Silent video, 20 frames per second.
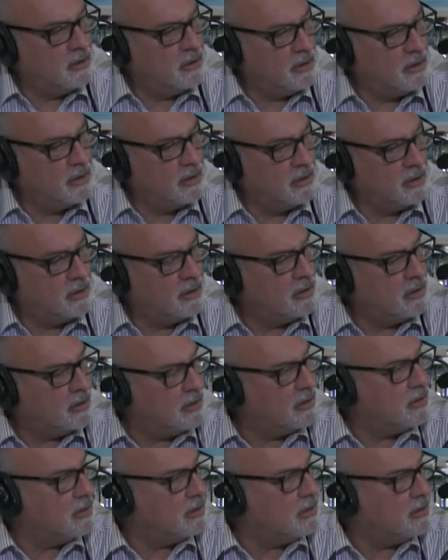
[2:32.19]

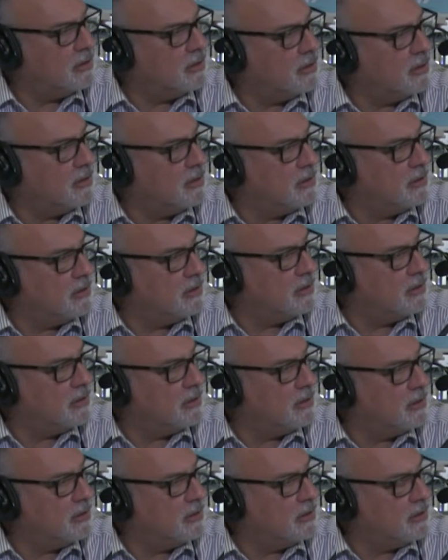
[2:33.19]

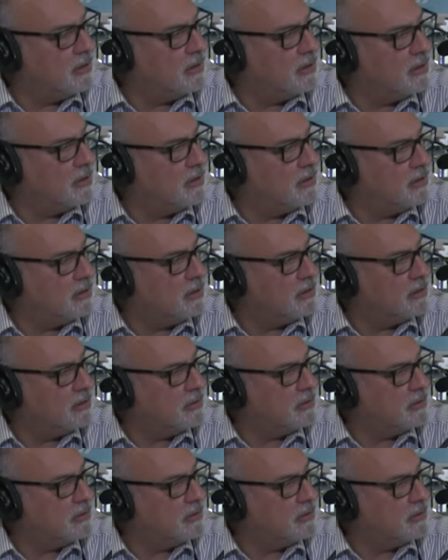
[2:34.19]
The person shown says nothing.